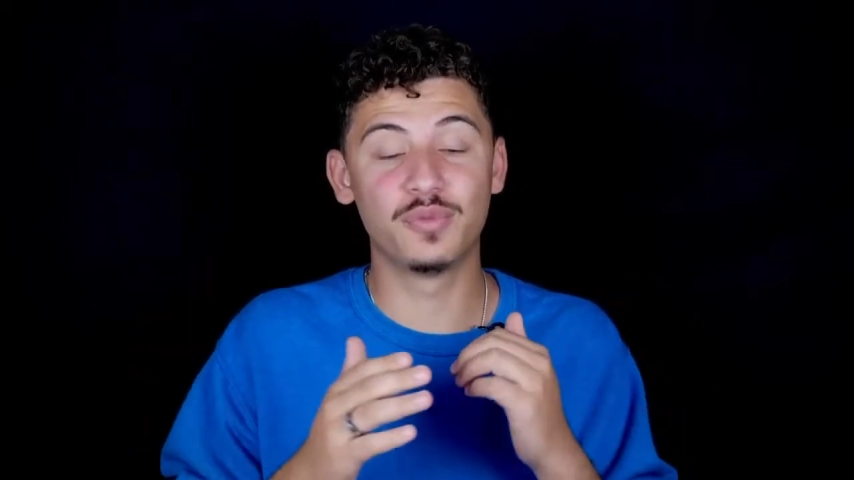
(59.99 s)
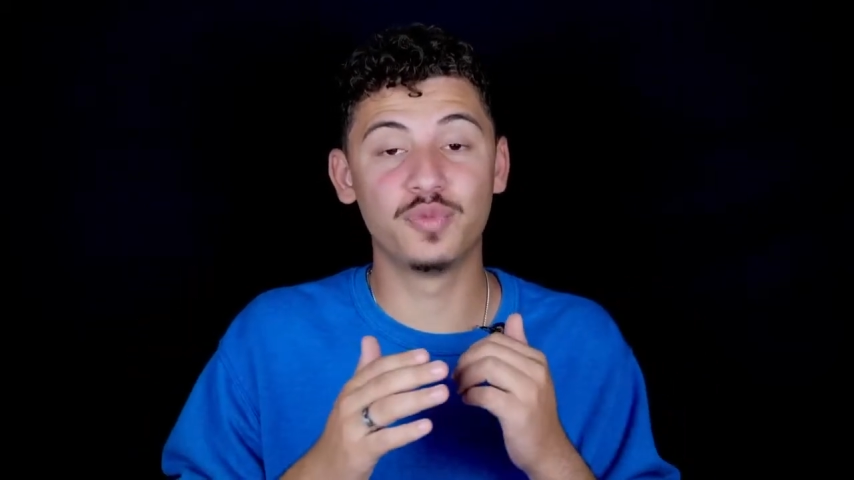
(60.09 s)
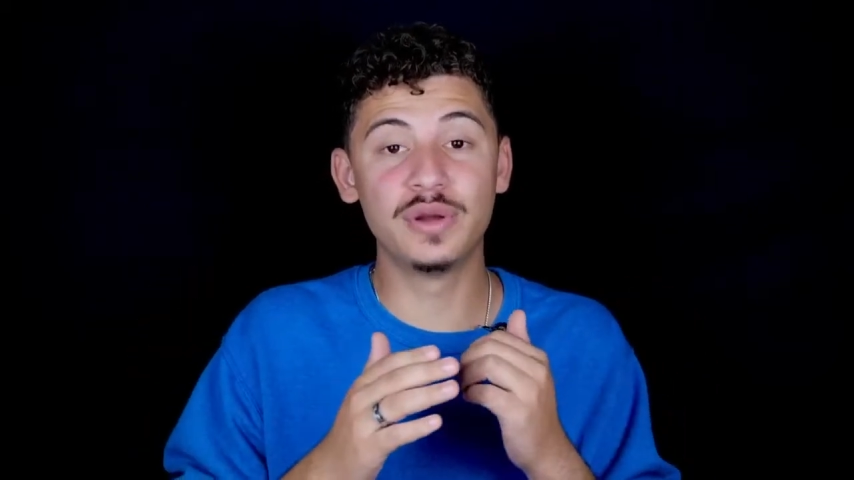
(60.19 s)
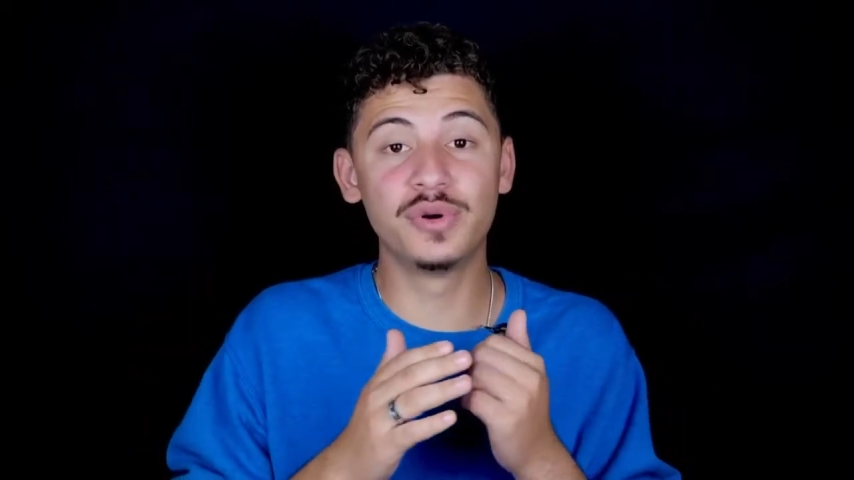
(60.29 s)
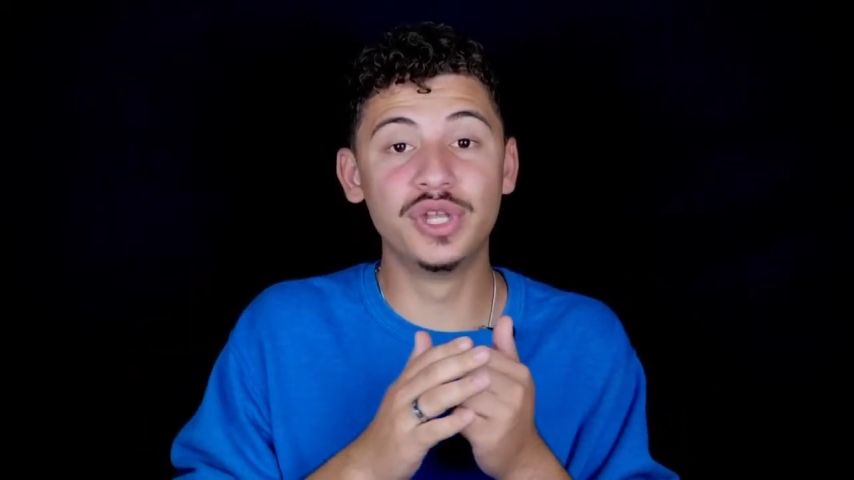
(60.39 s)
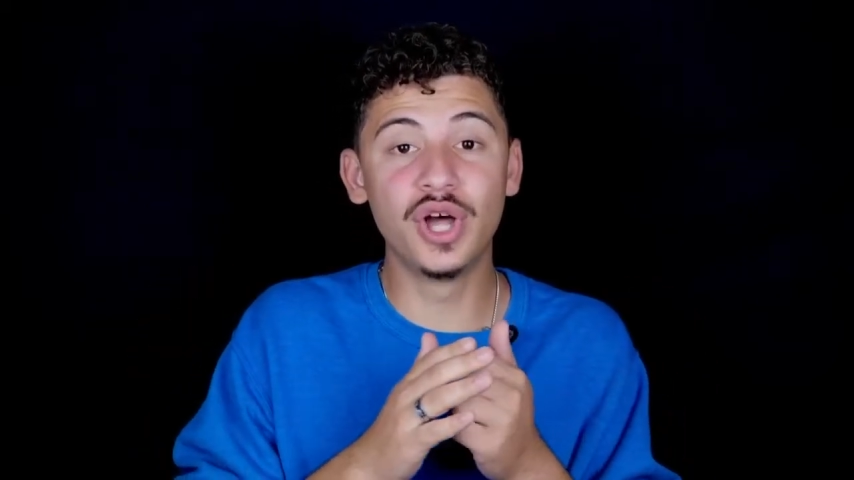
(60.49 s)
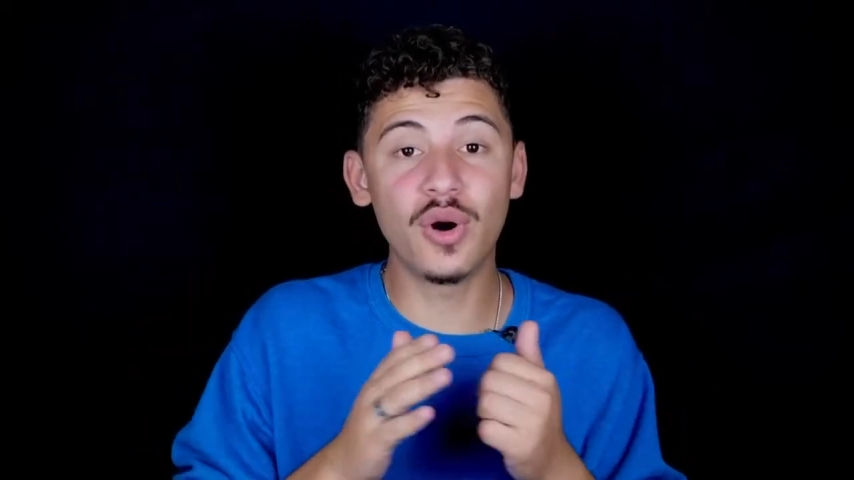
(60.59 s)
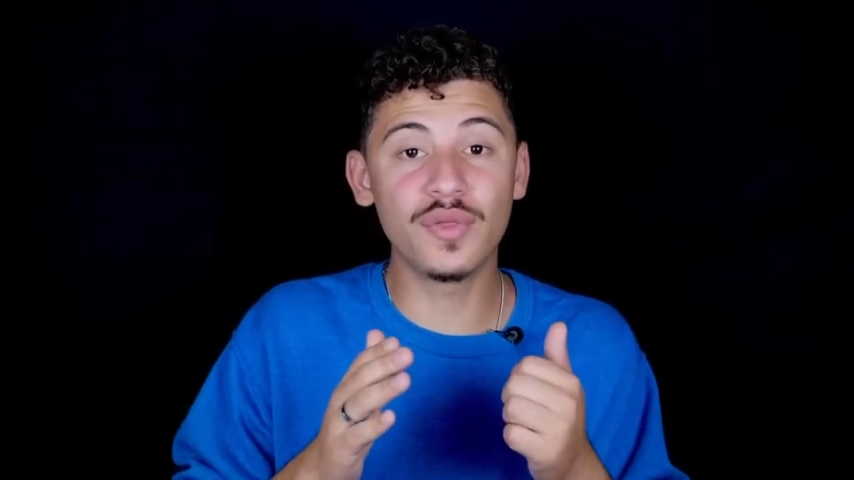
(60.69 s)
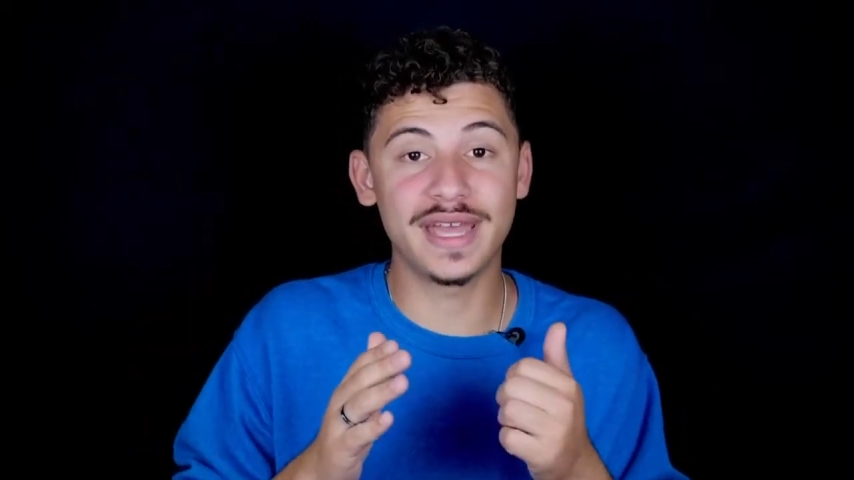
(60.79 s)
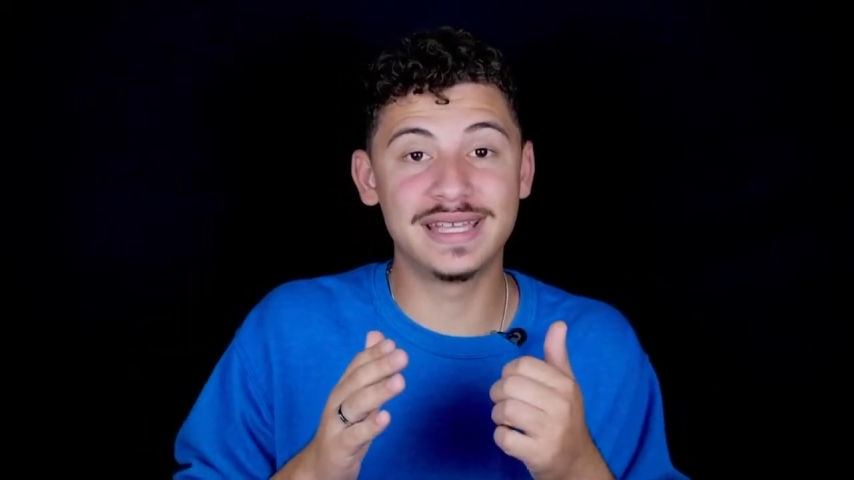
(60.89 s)
we will
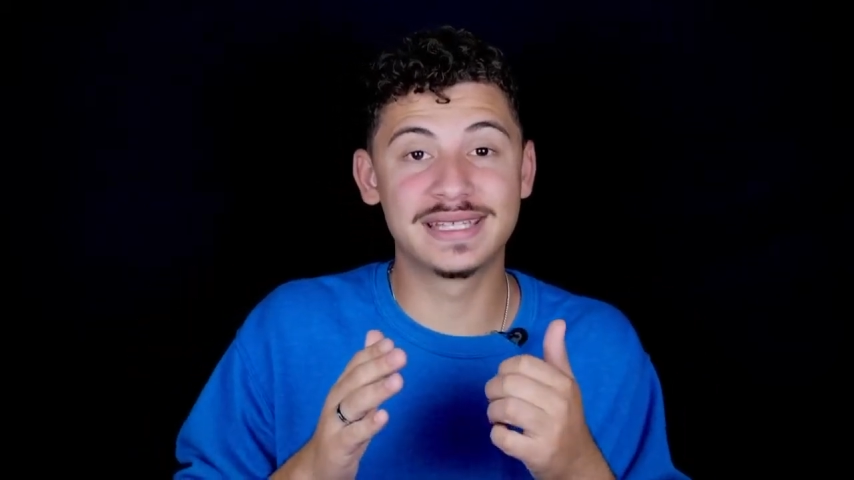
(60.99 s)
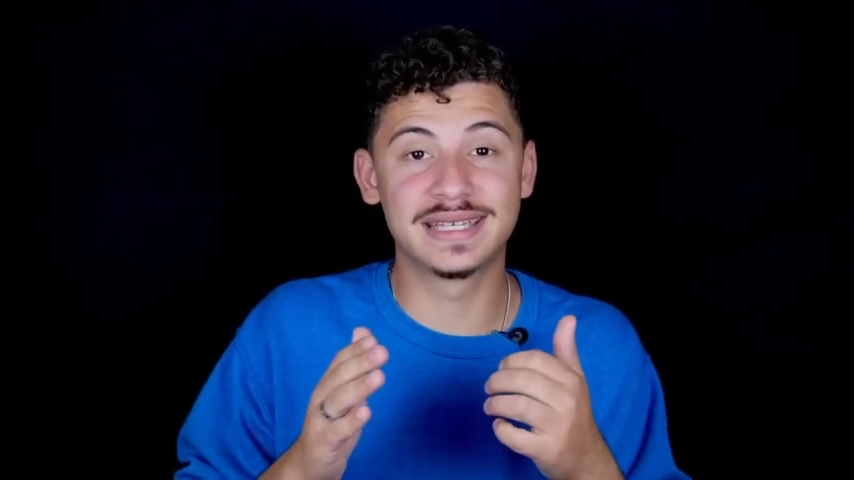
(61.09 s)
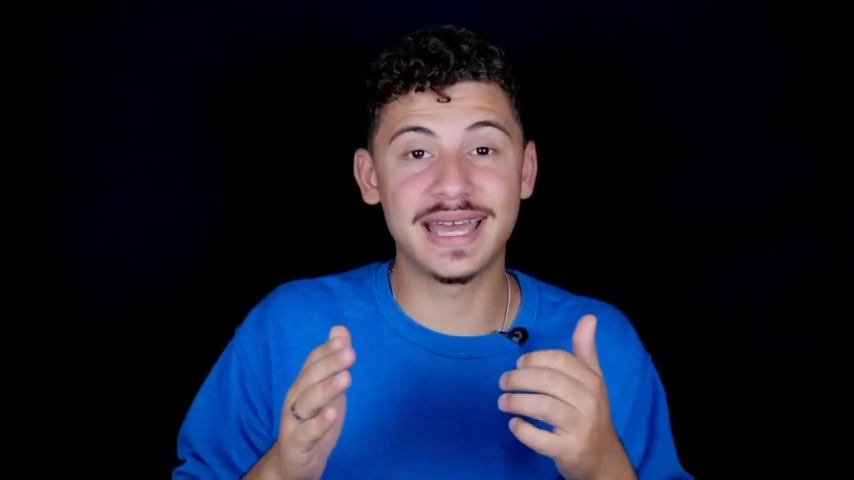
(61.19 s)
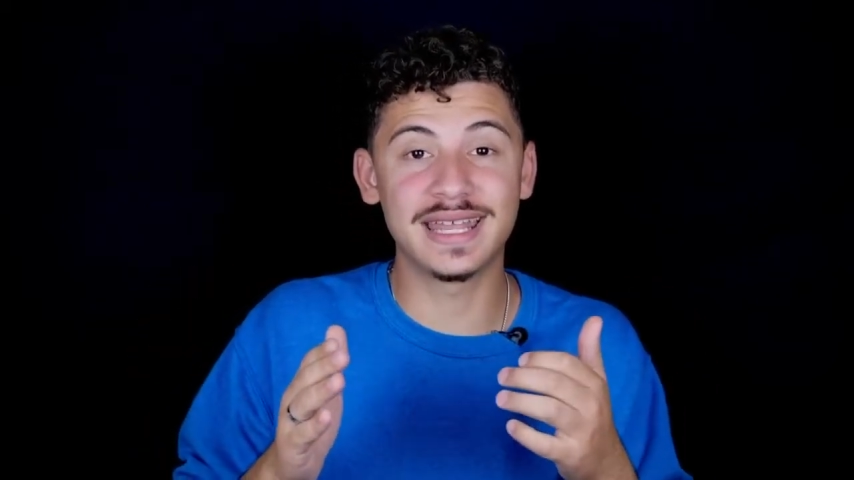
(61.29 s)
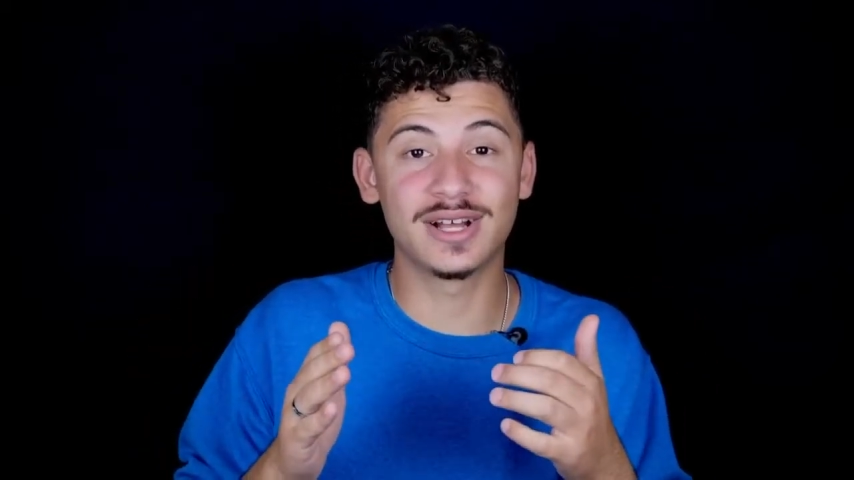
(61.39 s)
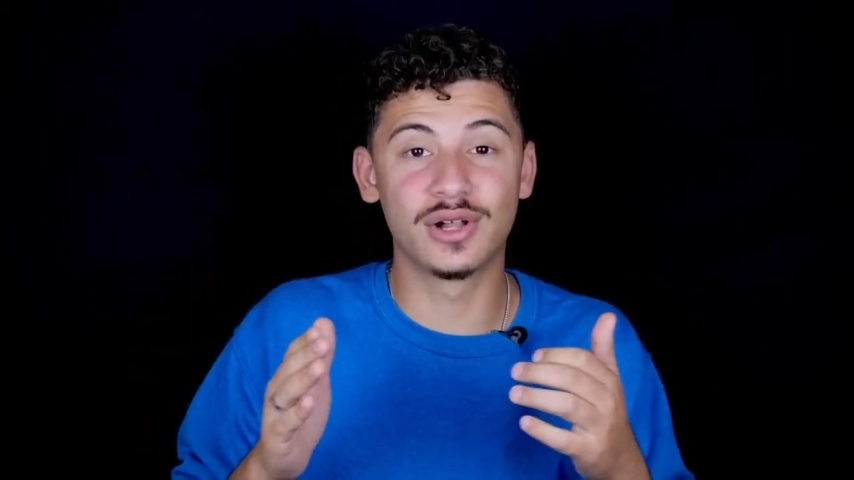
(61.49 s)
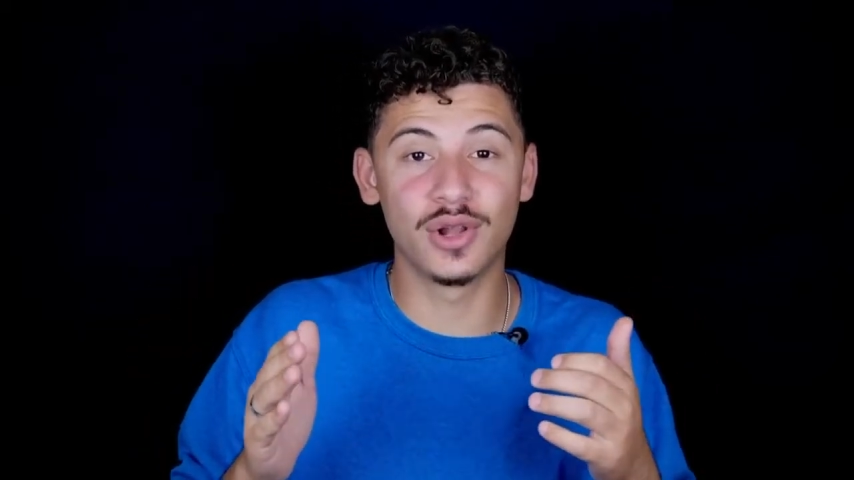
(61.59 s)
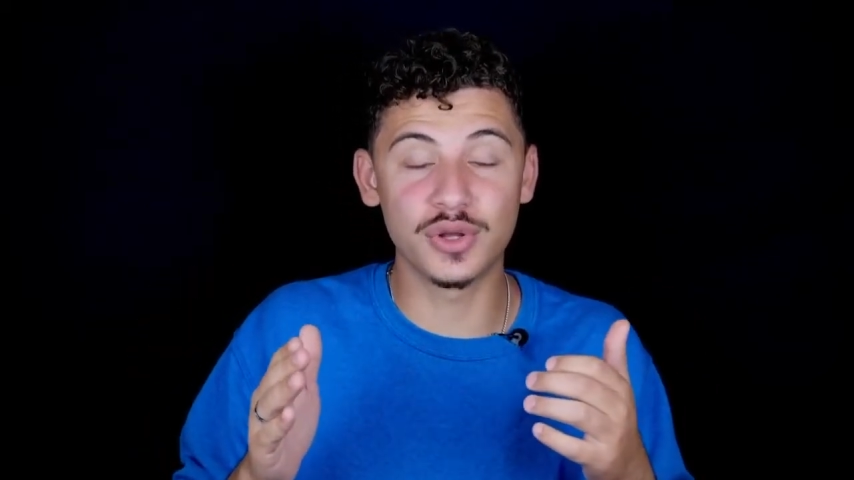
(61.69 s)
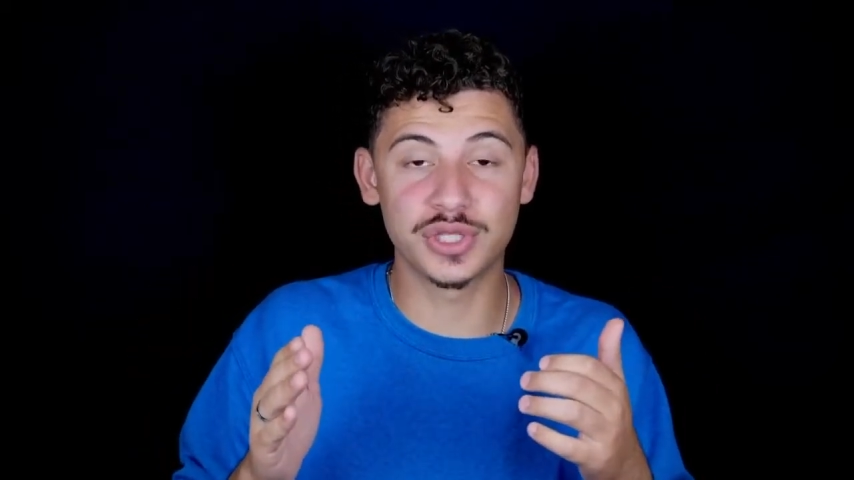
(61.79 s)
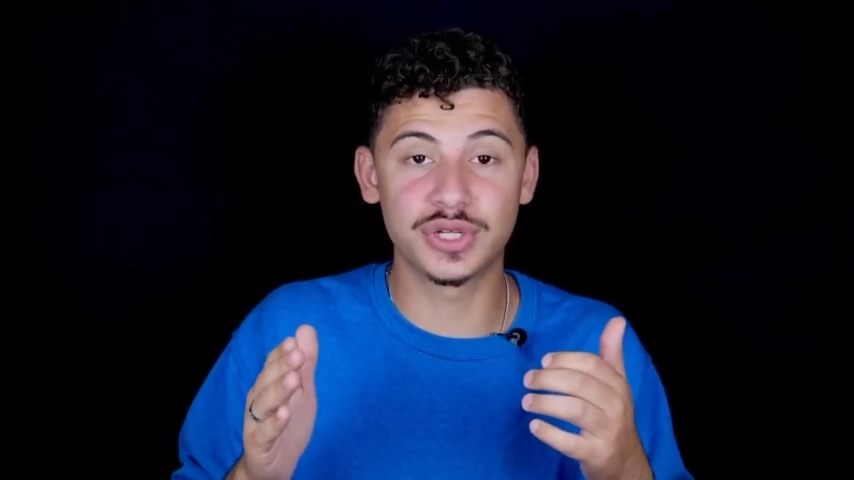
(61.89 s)
know that he's getting closer